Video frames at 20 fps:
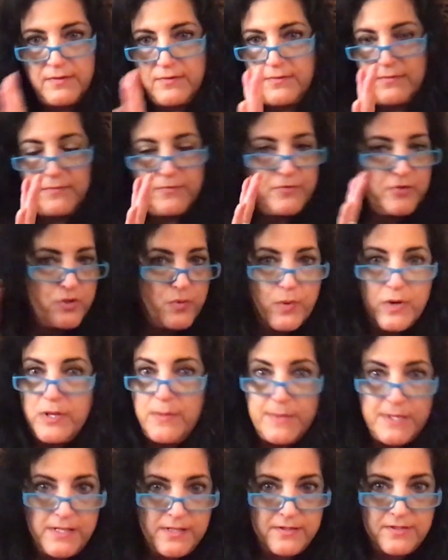for 20
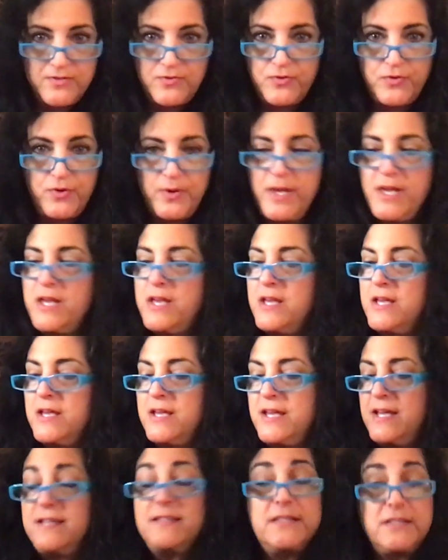minutes or 30,
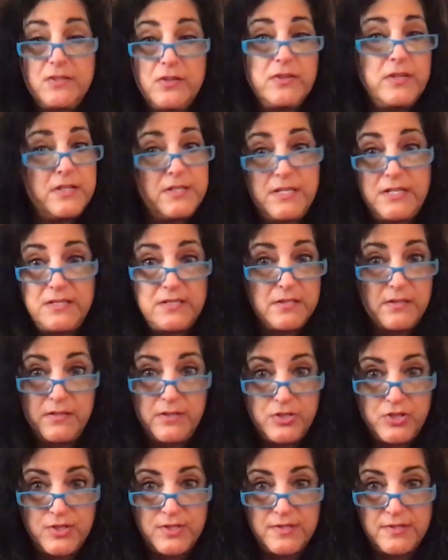it's still going to taste
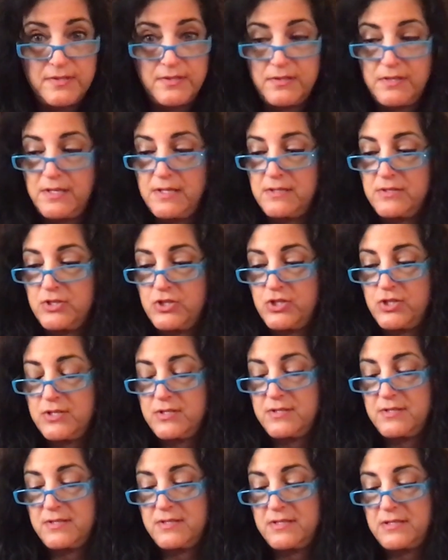delicious. It's
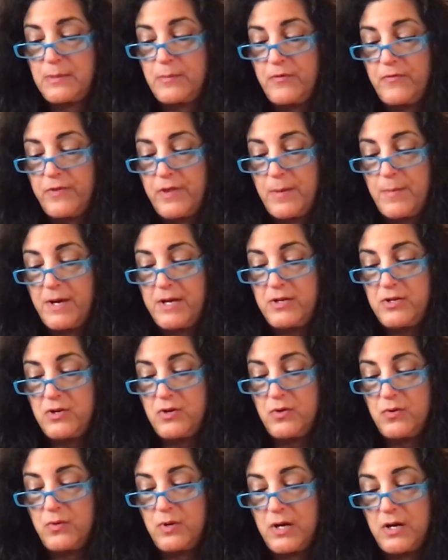just some of them I know